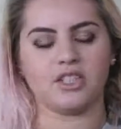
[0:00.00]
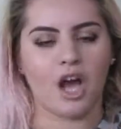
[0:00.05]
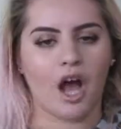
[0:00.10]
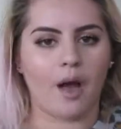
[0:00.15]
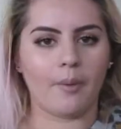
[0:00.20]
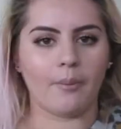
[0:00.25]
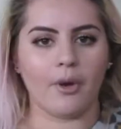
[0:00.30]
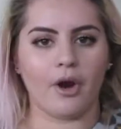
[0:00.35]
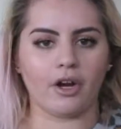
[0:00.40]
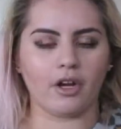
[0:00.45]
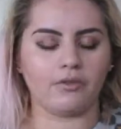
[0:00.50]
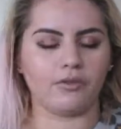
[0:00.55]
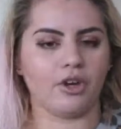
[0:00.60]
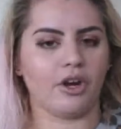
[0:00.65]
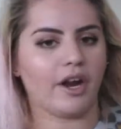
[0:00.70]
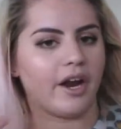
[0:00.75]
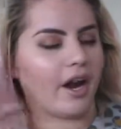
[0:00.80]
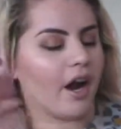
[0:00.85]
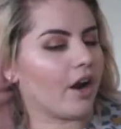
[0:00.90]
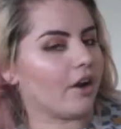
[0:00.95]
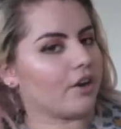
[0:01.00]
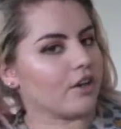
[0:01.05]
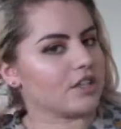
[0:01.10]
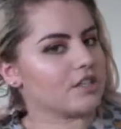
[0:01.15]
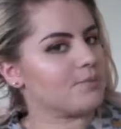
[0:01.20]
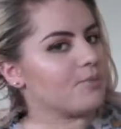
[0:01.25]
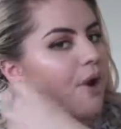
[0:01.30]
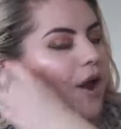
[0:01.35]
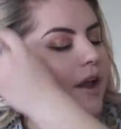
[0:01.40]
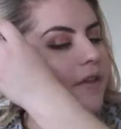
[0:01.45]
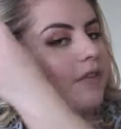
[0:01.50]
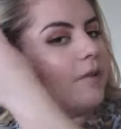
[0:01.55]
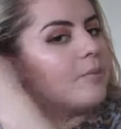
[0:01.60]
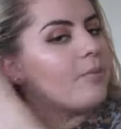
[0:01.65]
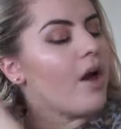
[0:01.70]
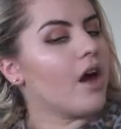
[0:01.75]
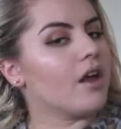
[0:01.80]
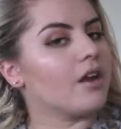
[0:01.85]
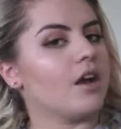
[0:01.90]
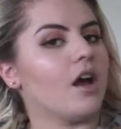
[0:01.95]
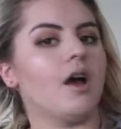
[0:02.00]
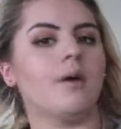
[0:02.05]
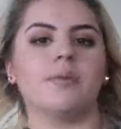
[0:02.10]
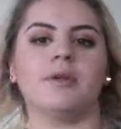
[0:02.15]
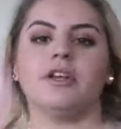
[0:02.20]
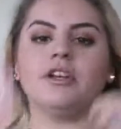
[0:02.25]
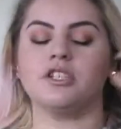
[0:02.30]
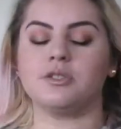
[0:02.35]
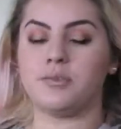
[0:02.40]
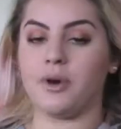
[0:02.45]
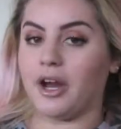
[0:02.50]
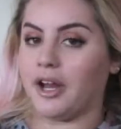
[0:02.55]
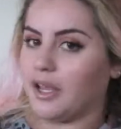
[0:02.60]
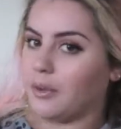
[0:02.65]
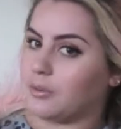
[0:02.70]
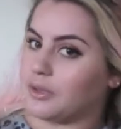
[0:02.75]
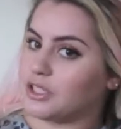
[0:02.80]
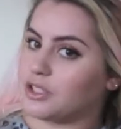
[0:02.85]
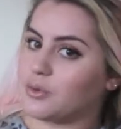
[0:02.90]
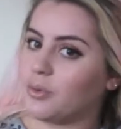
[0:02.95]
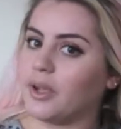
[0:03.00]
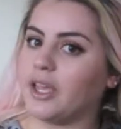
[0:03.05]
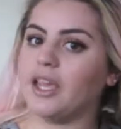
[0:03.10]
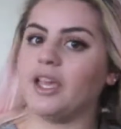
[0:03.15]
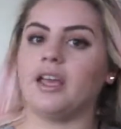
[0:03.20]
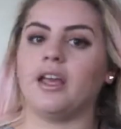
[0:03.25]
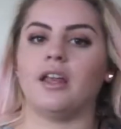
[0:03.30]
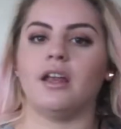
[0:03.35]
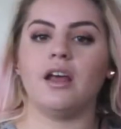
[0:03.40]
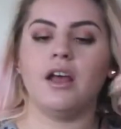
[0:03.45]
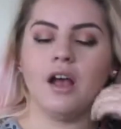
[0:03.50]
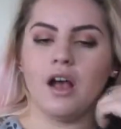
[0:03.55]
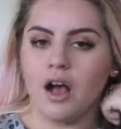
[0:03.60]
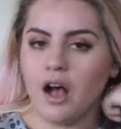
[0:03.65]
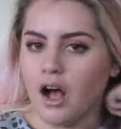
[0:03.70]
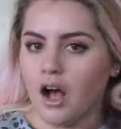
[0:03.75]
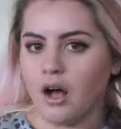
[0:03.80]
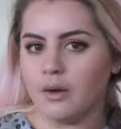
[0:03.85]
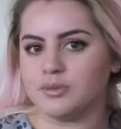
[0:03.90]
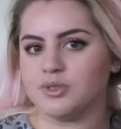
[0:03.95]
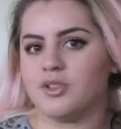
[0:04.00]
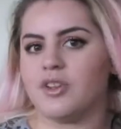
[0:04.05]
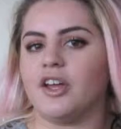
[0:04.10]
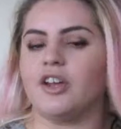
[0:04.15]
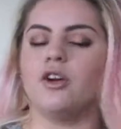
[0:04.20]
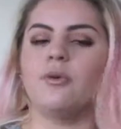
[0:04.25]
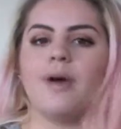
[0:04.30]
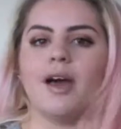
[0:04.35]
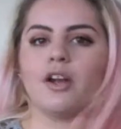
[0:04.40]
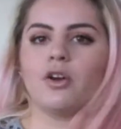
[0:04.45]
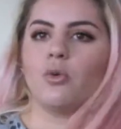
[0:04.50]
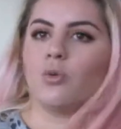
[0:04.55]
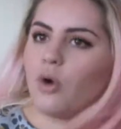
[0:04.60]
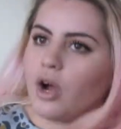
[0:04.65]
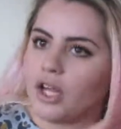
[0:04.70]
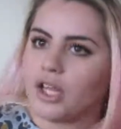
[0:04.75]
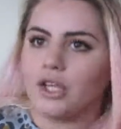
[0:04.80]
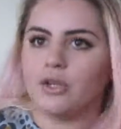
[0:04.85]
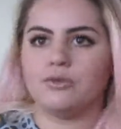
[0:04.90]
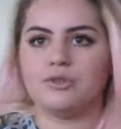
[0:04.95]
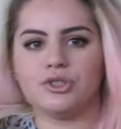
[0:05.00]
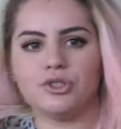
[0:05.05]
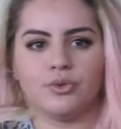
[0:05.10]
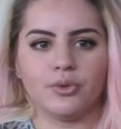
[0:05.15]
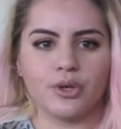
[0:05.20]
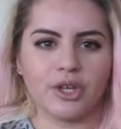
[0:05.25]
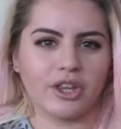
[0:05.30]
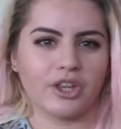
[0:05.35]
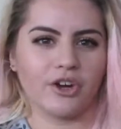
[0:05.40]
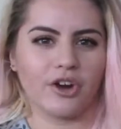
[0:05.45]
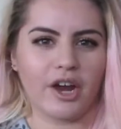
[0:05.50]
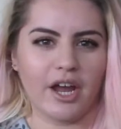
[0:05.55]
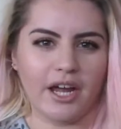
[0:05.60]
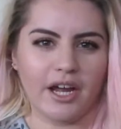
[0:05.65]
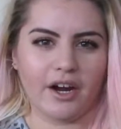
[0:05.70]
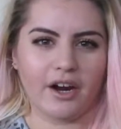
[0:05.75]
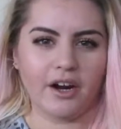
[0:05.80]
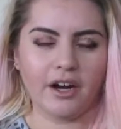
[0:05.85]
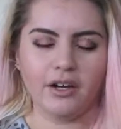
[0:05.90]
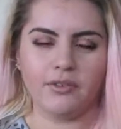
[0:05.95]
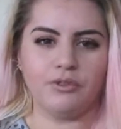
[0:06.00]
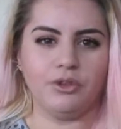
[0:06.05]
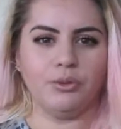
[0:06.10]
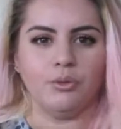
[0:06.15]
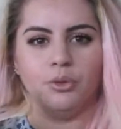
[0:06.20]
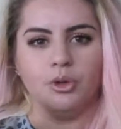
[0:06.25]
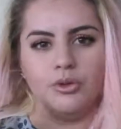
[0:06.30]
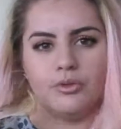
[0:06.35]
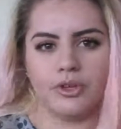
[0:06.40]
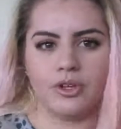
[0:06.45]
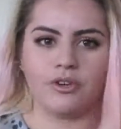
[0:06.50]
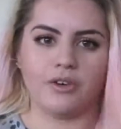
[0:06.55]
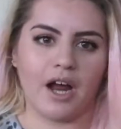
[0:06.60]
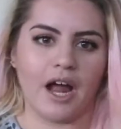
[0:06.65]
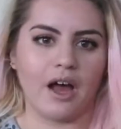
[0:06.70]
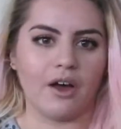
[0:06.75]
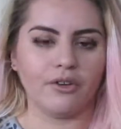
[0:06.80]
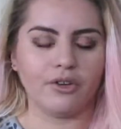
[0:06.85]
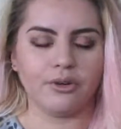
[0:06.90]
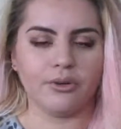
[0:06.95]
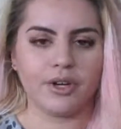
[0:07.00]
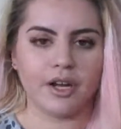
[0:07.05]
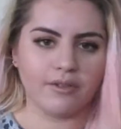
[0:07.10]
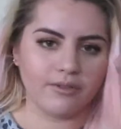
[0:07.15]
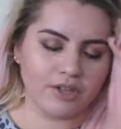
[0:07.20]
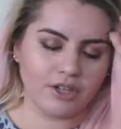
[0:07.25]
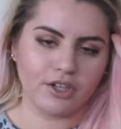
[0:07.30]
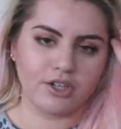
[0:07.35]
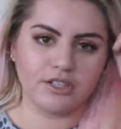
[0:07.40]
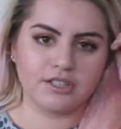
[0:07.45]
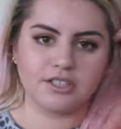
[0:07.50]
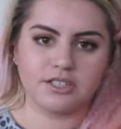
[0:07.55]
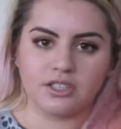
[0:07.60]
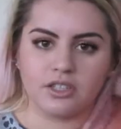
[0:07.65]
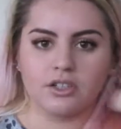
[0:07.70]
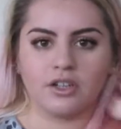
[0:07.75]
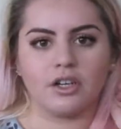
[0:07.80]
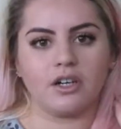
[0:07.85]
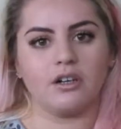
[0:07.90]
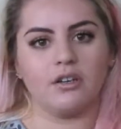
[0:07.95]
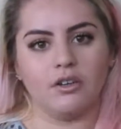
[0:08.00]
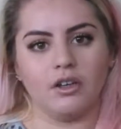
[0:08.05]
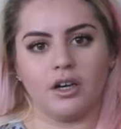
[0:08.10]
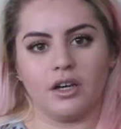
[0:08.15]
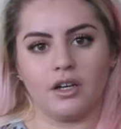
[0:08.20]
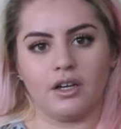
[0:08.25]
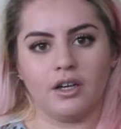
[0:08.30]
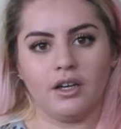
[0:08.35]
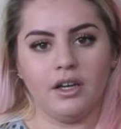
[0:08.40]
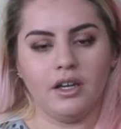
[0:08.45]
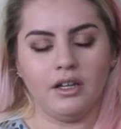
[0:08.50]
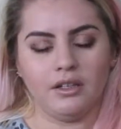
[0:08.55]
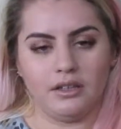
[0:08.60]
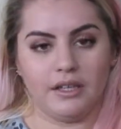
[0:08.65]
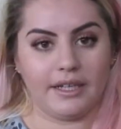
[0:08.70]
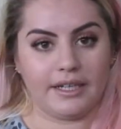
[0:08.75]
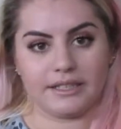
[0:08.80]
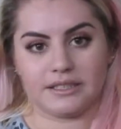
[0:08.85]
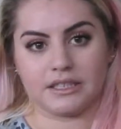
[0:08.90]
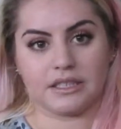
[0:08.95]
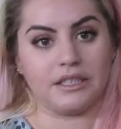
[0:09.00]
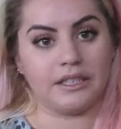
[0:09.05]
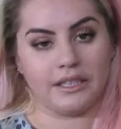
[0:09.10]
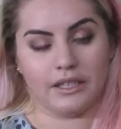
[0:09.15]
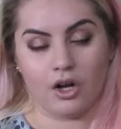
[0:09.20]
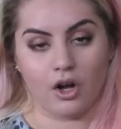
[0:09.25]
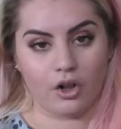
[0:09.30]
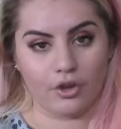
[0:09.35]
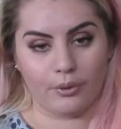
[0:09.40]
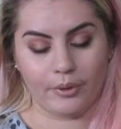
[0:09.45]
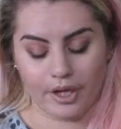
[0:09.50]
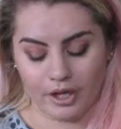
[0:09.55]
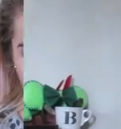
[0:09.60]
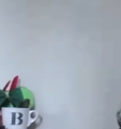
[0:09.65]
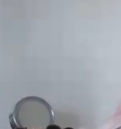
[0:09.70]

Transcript: top part of your hair, you're spraying the bottom and you're spraying in between, so that no matter what you do with your hair, if you move it around or whatever, you're still gonna look like it's clean all the way through.